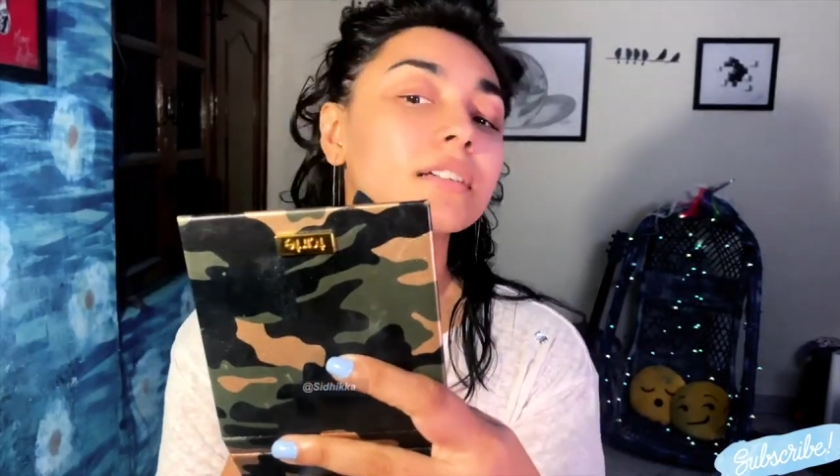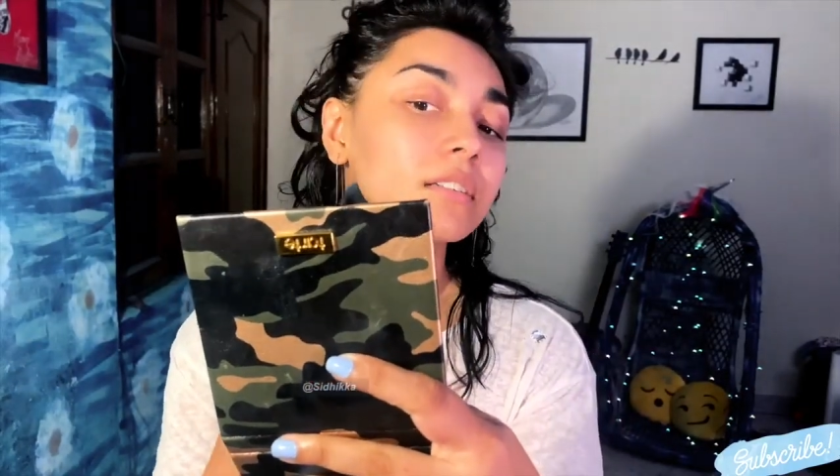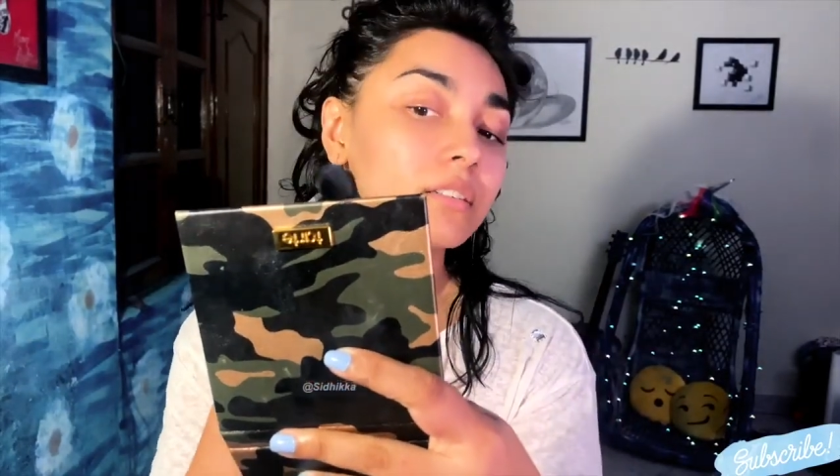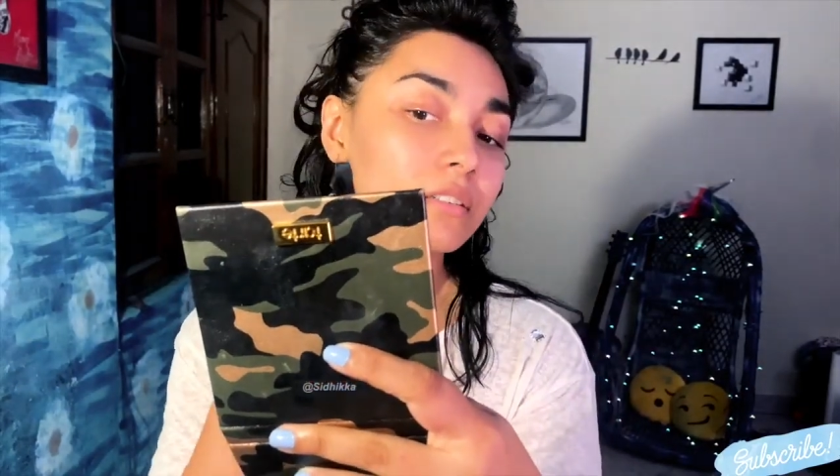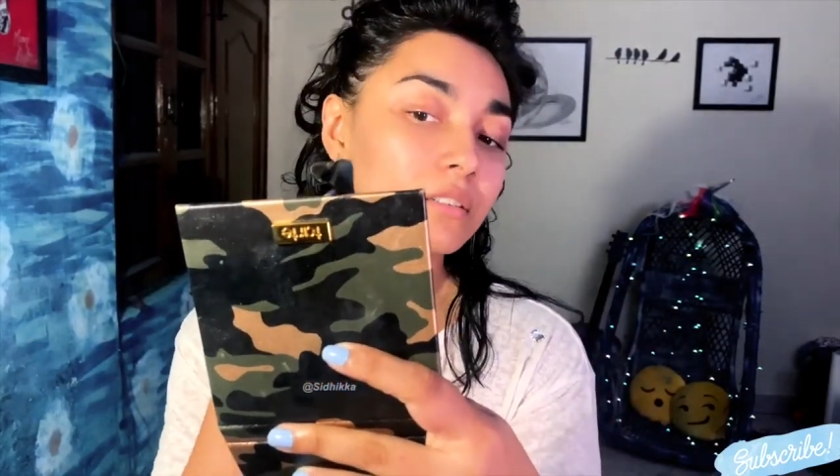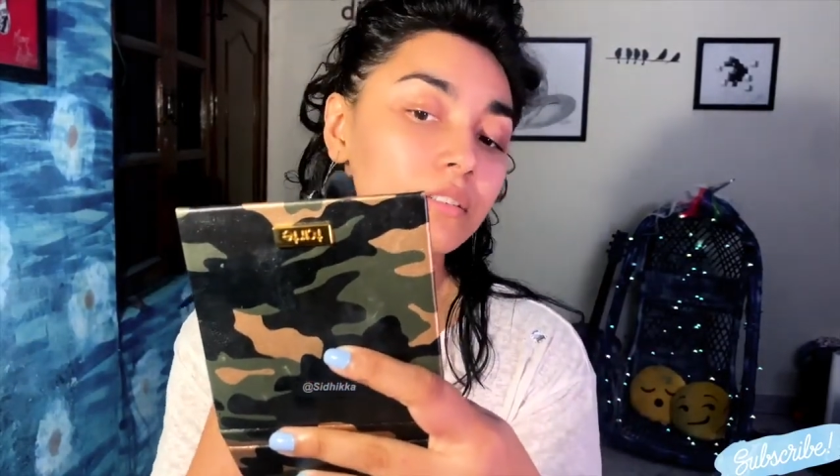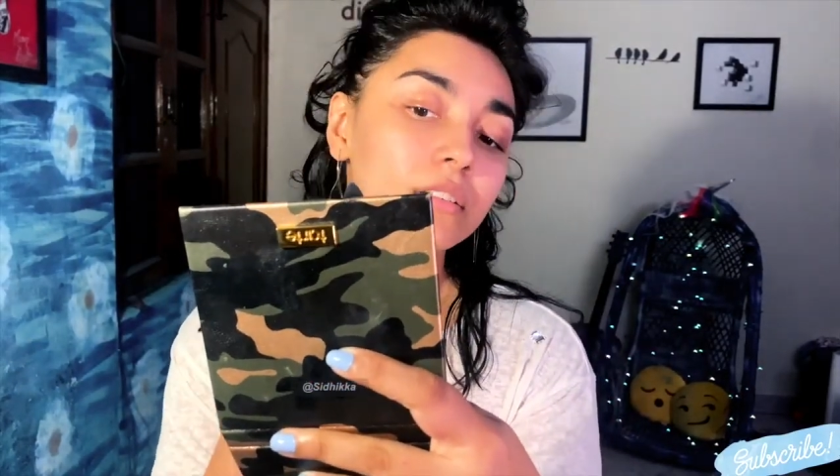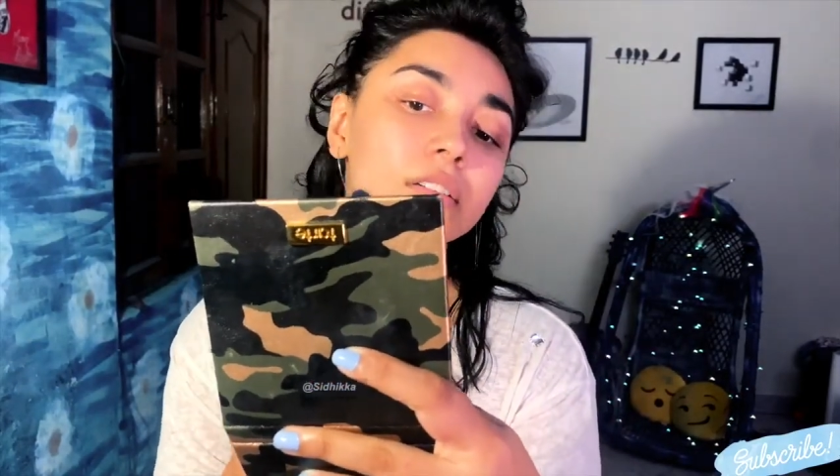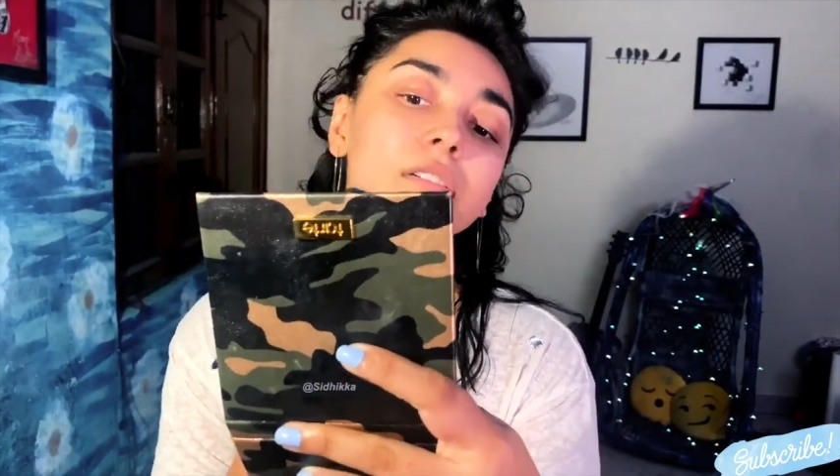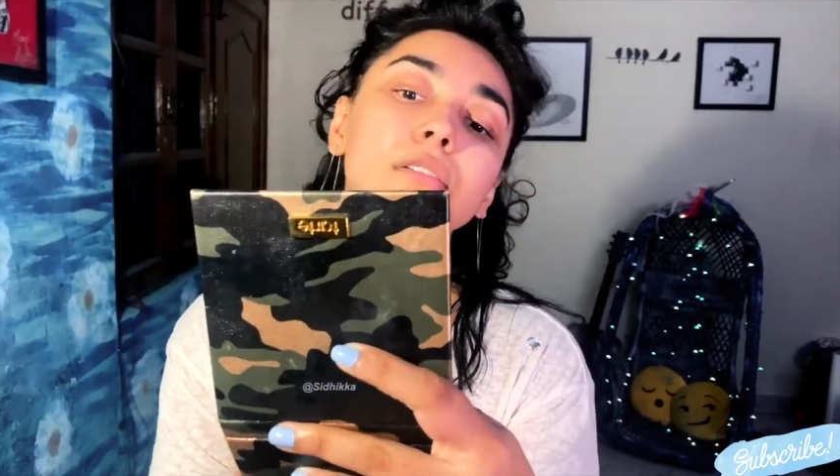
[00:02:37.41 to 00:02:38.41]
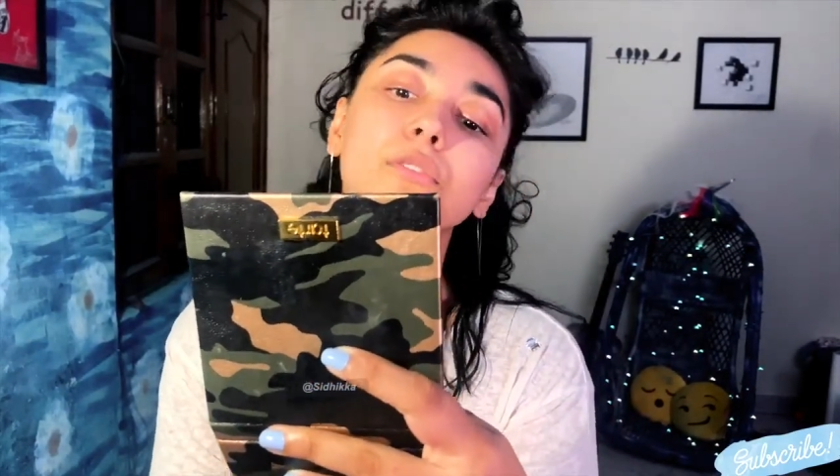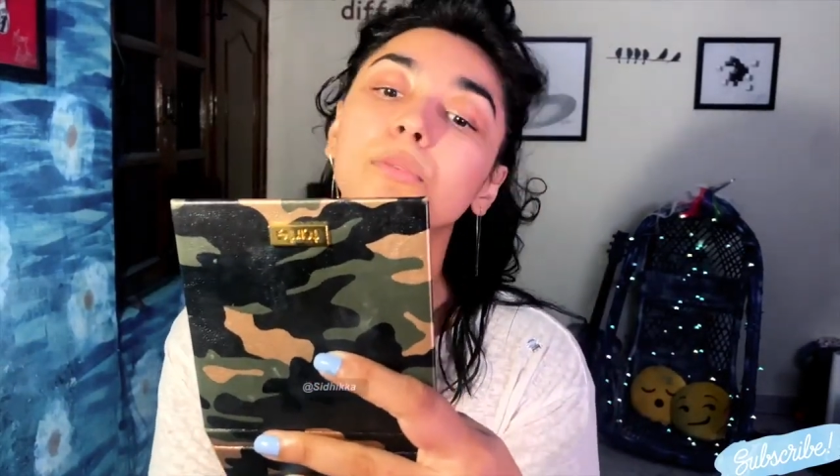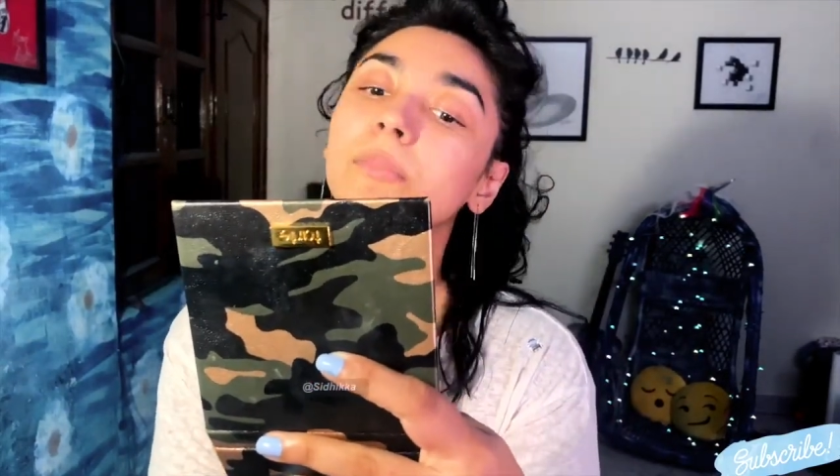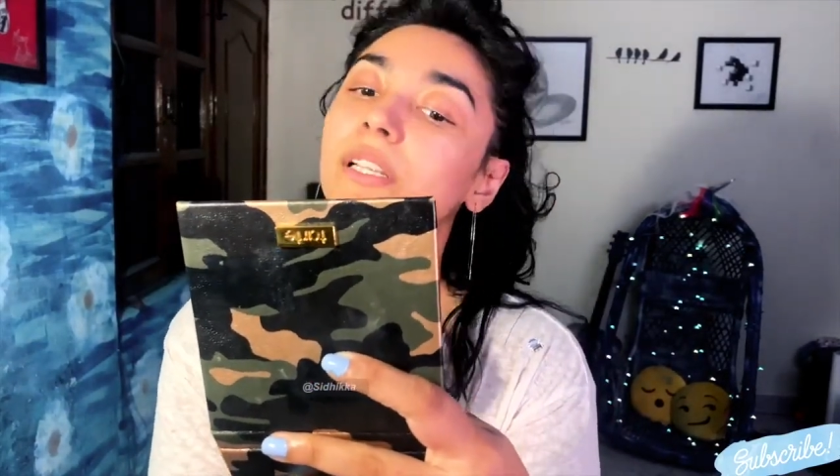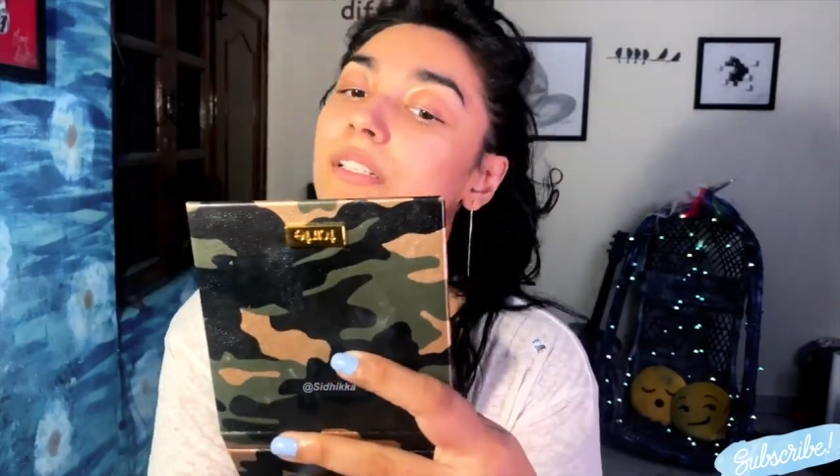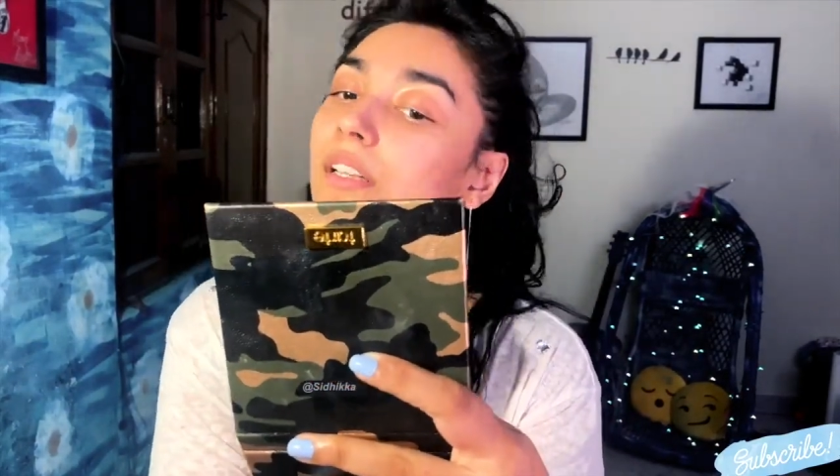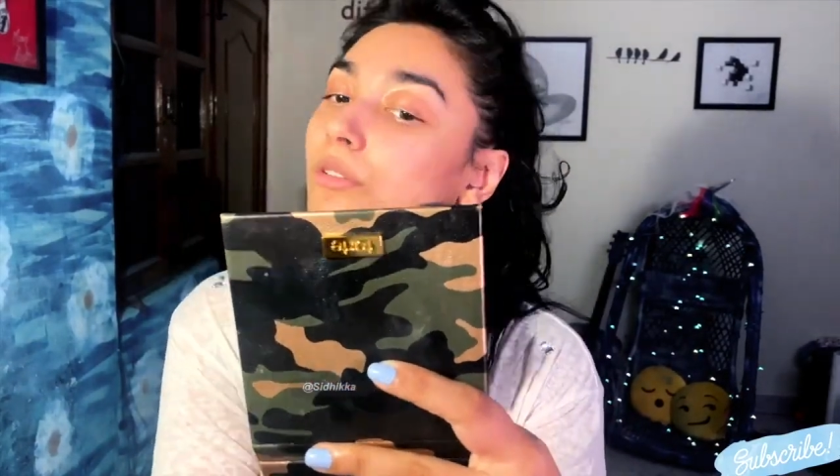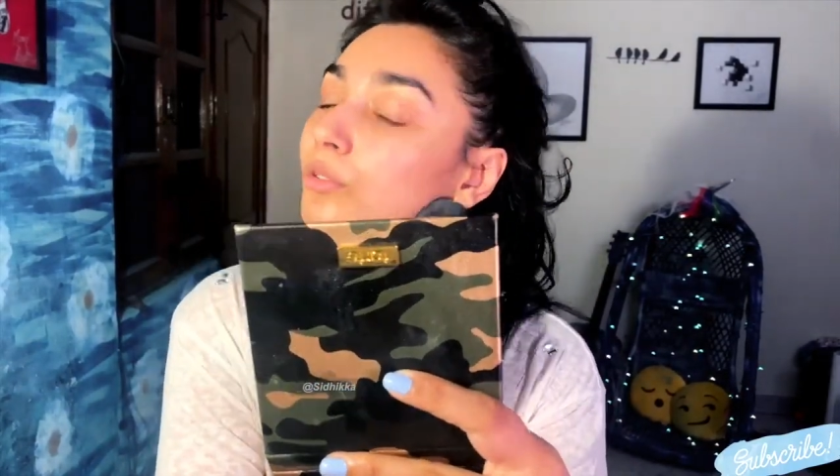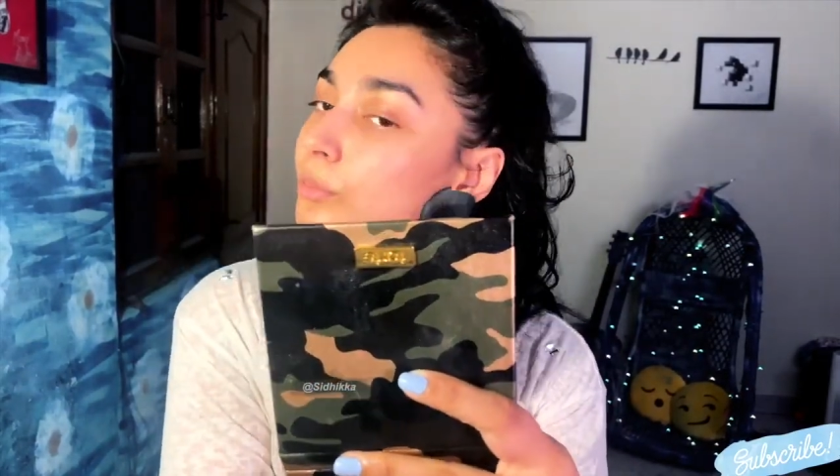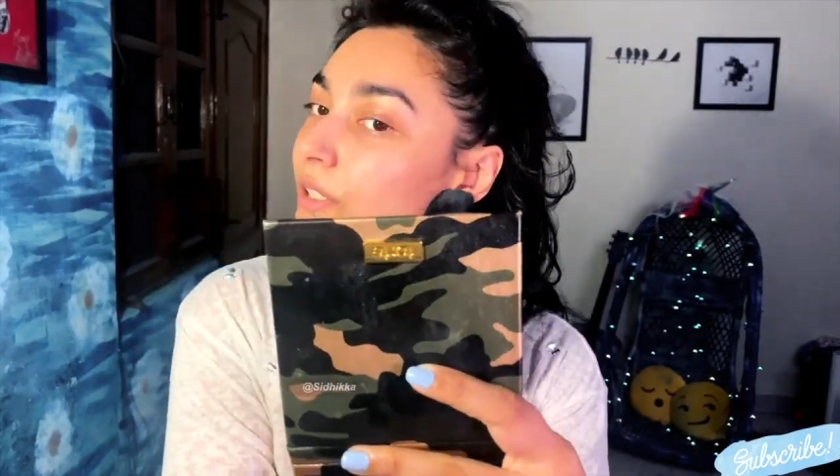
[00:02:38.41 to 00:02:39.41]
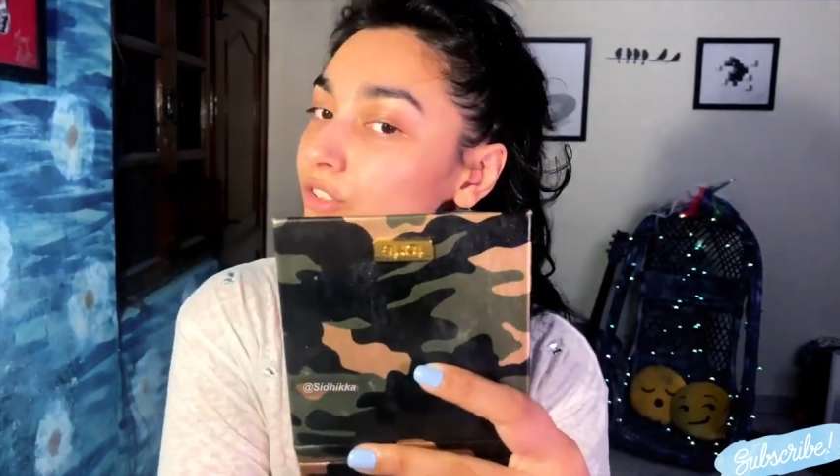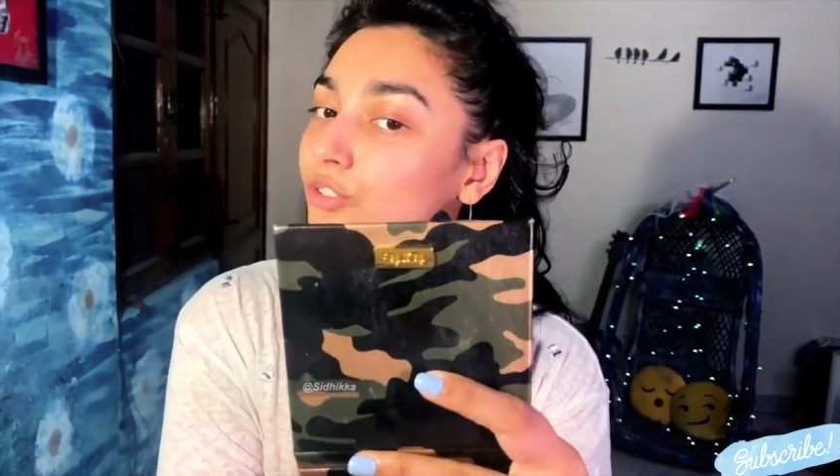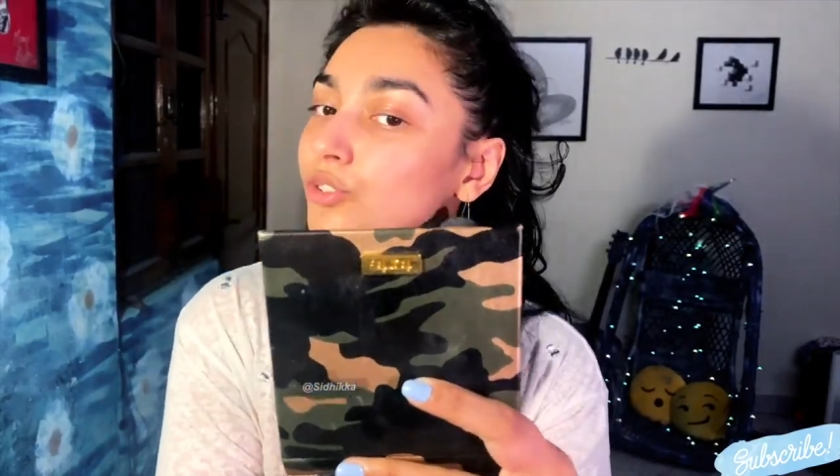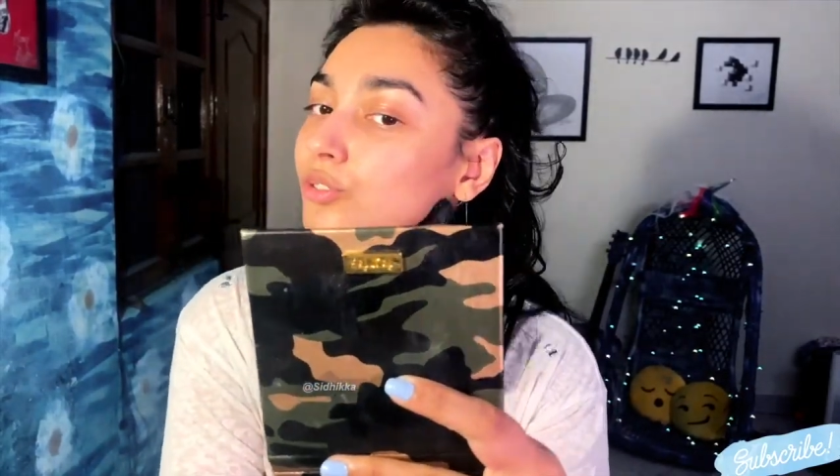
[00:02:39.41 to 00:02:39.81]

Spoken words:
it. Don't blend it out too much.